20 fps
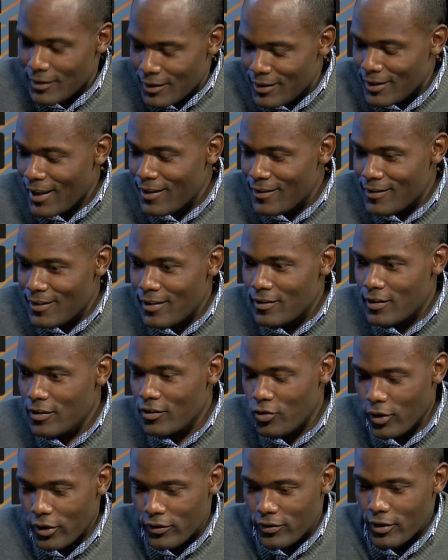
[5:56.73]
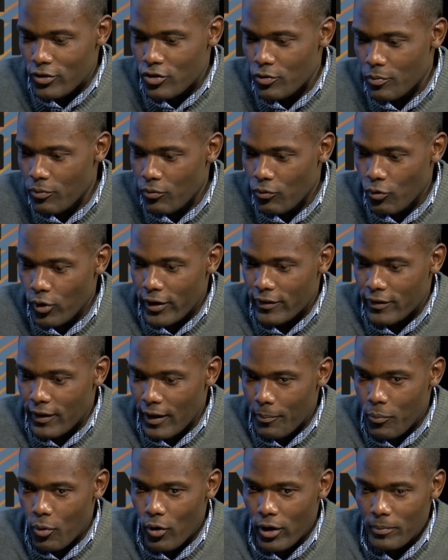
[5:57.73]
that's interesting that you raised
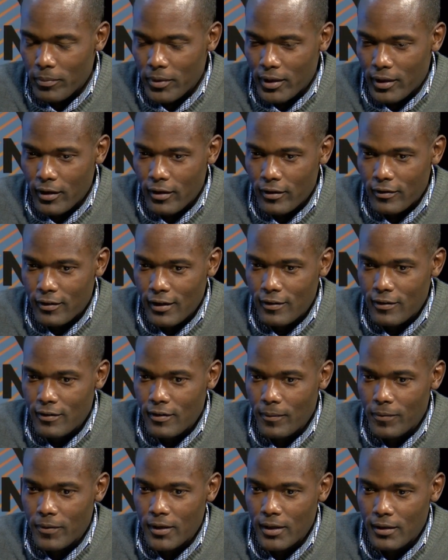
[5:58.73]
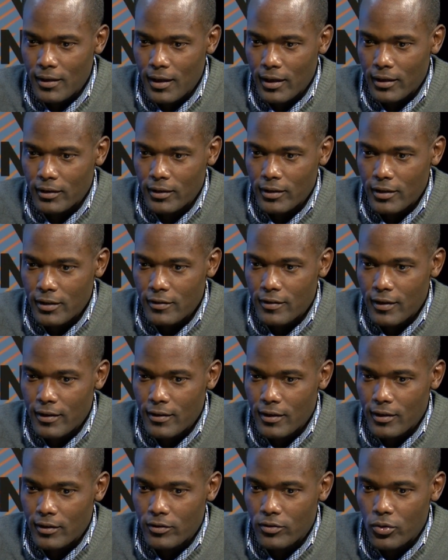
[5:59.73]
that point, because that's something that leads, I
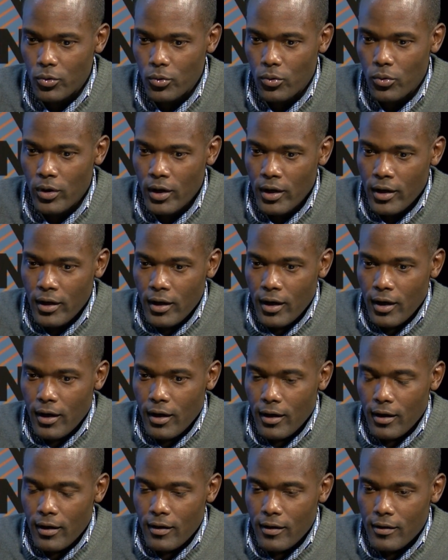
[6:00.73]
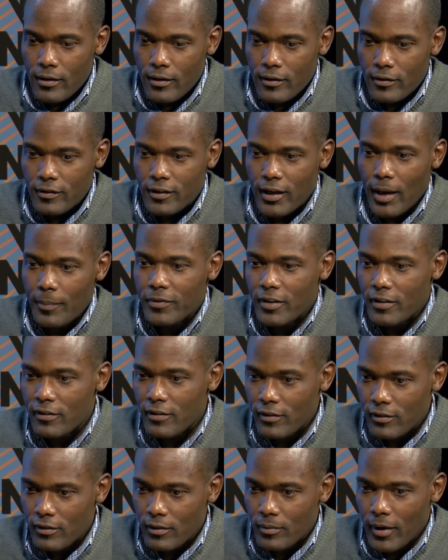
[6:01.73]
think, to
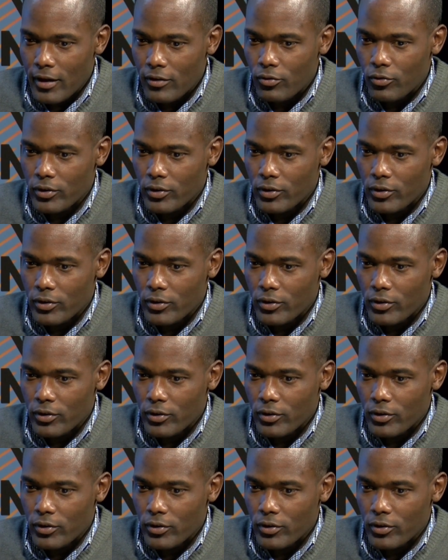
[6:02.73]
skepticism as it